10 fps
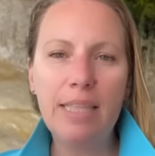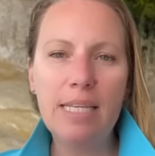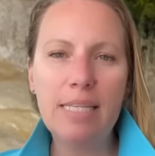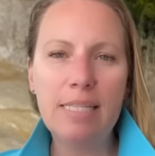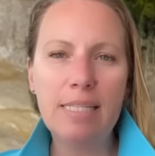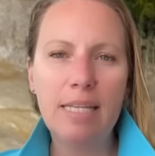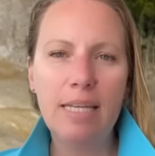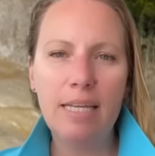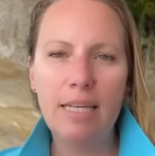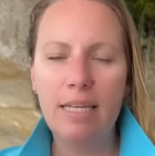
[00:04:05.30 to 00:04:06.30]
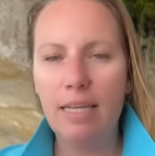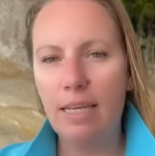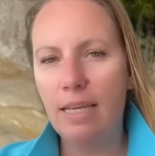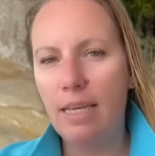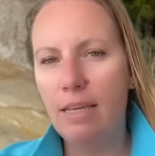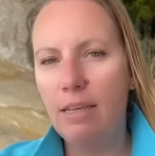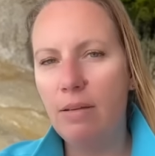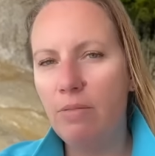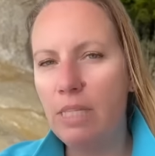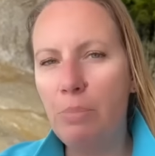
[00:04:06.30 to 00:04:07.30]
this
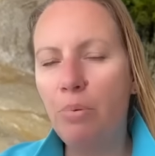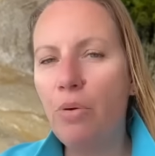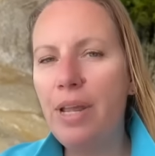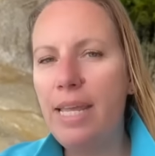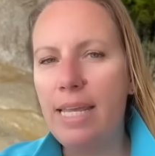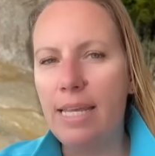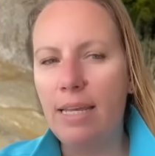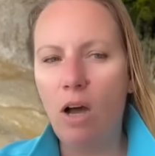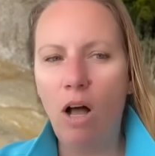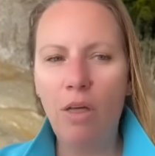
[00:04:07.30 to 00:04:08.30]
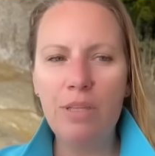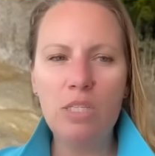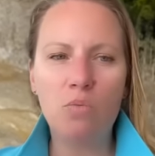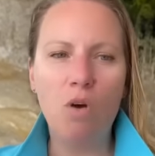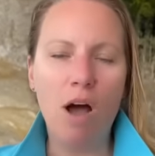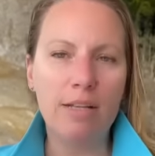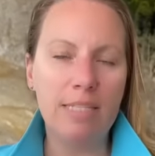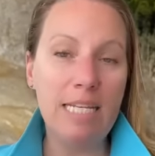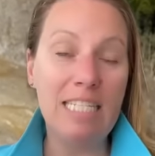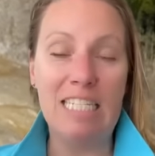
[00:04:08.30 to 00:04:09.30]
debris, all this rocks,
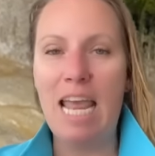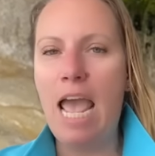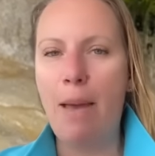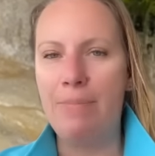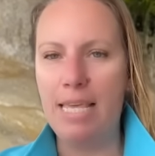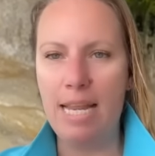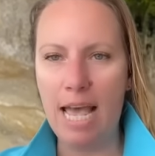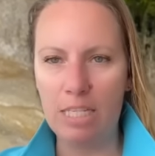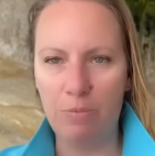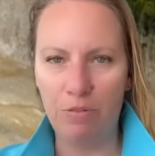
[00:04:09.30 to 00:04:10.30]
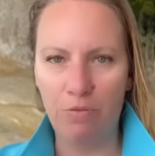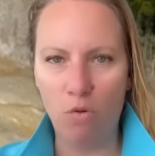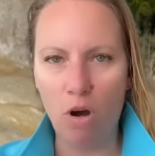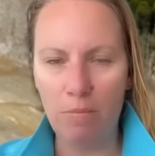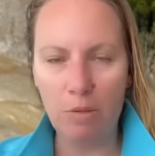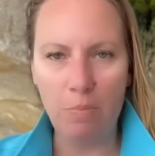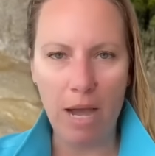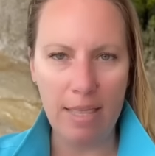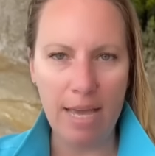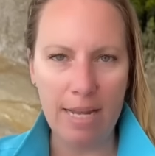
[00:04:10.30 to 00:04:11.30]
this dam that has been formed
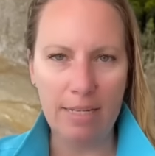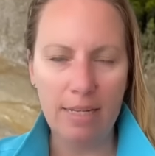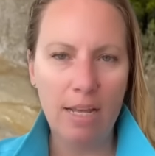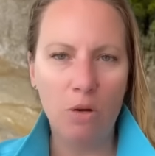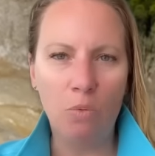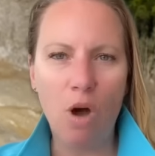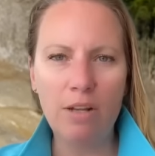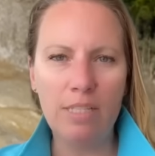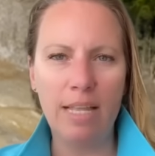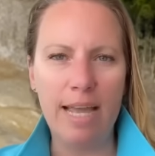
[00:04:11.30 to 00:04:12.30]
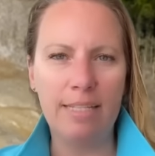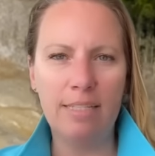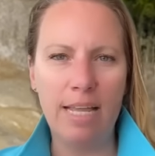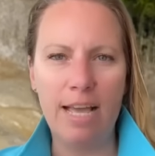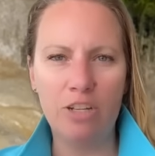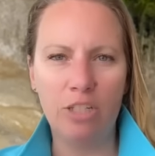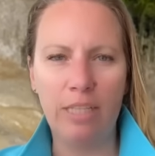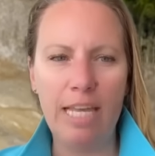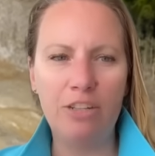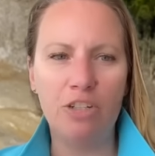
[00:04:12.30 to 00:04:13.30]
by that rock slide slash
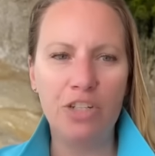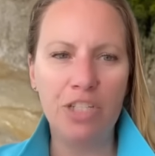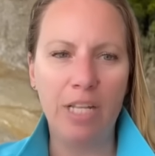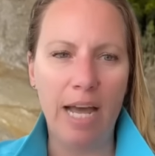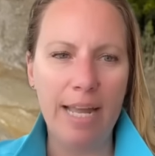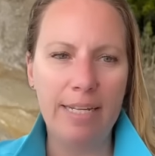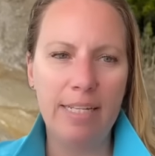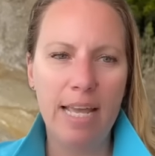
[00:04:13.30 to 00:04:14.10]
glacier slide.